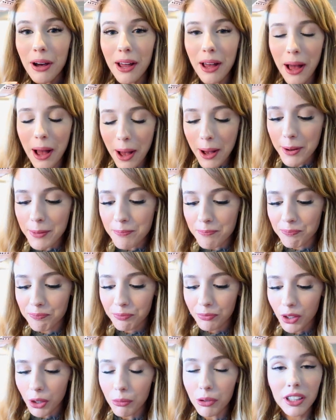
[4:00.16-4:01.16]
but um,
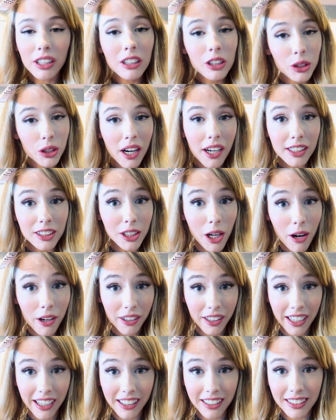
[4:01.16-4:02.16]
we're gonna try
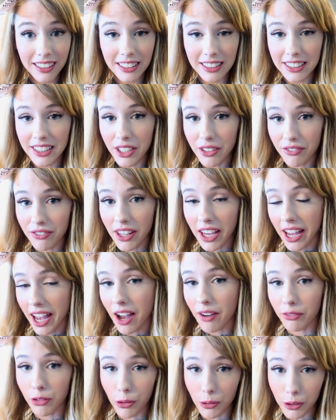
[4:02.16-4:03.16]
Target and see if they have